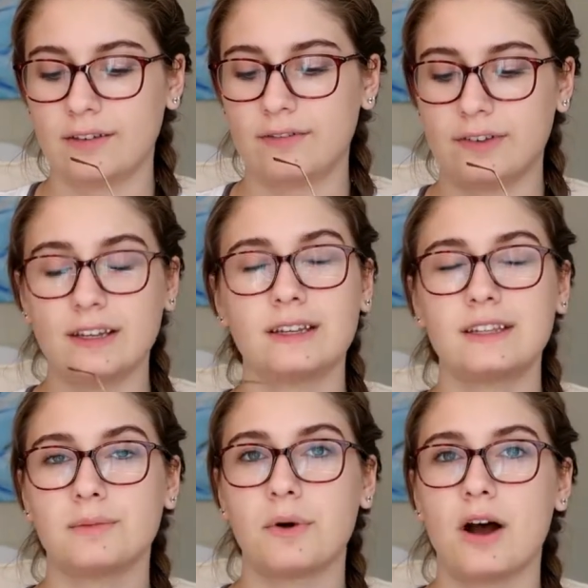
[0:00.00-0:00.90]

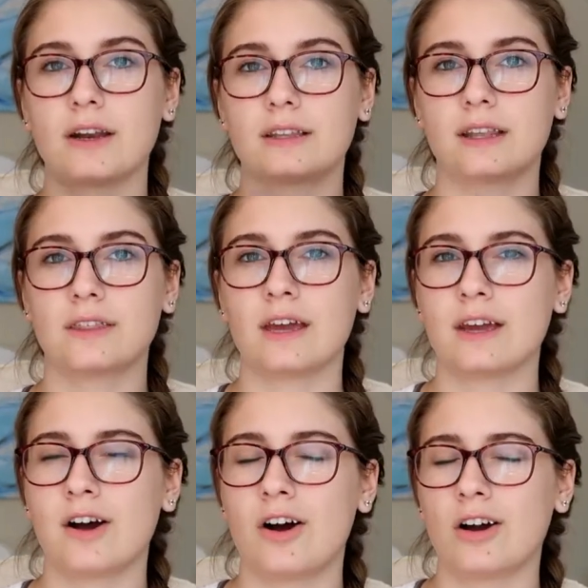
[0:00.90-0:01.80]
feeling the product, that
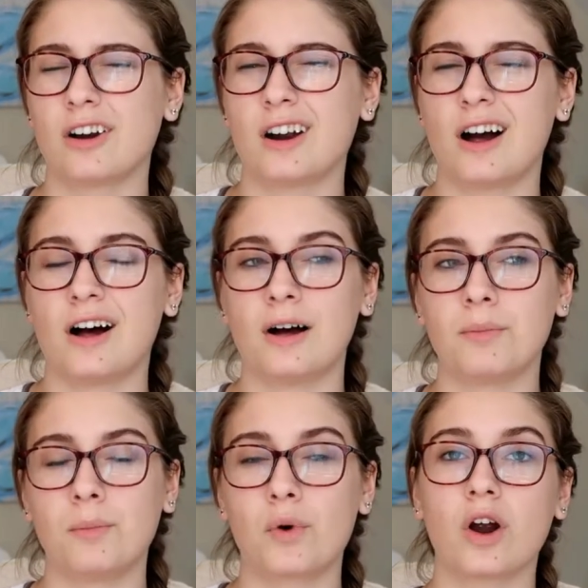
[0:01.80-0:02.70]
they are
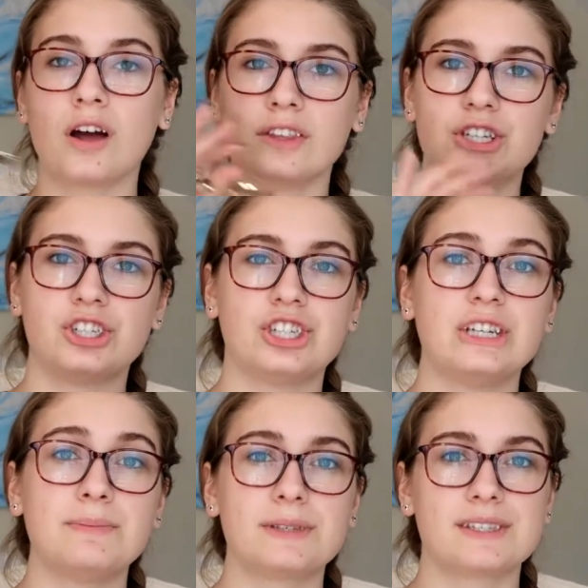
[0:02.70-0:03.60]
more on the
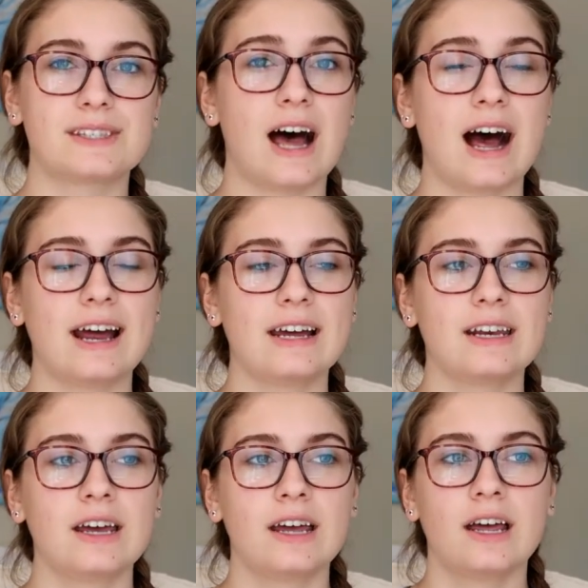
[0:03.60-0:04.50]
cheap side.